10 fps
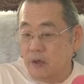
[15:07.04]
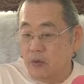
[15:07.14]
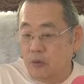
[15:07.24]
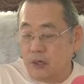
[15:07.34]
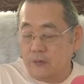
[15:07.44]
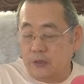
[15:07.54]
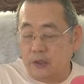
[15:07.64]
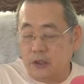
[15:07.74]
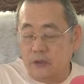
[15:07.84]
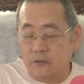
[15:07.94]
Whatever the
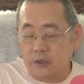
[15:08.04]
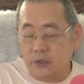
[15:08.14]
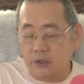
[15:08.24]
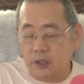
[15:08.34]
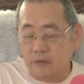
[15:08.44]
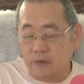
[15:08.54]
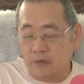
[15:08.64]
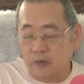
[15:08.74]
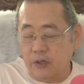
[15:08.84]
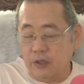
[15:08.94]
jiva is striving
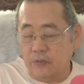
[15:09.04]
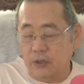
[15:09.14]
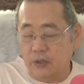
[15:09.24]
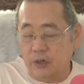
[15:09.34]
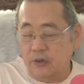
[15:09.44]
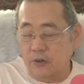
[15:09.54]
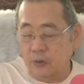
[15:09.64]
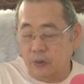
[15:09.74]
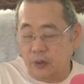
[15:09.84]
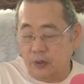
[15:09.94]
for in the material
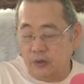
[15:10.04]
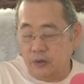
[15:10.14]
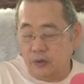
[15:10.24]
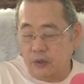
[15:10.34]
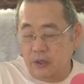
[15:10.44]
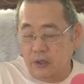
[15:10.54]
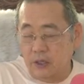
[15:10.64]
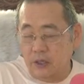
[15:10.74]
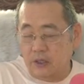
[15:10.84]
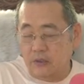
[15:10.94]
world
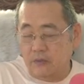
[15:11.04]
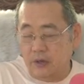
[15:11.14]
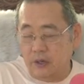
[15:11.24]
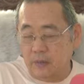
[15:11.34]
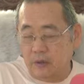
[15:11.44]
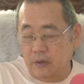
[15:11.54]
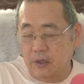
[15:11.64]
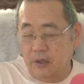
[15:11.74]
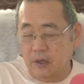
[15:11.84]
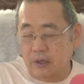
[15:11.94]
is available
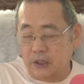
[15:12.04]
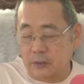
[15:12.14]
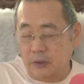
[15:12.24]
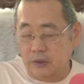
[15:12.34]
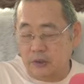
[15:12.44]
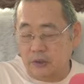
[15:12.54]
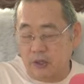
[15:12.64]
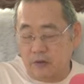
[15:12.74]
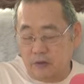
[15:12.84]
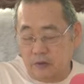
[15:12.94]
on the spiritual
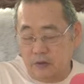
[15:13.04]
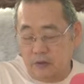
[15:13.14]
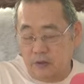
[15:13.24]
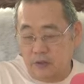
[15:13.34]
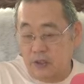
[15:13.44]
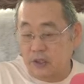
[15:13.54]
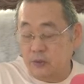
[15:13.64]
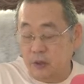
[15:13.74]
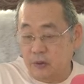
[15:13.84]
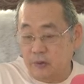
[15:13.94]
level as
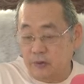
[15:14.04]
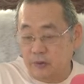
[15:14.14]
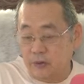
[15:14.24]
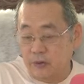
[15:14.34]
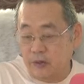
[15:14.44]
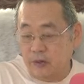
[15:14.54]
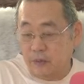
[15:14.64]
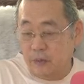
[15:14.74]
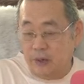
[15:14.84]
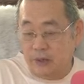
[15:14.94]
well.
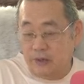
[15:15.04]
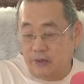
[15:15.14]
But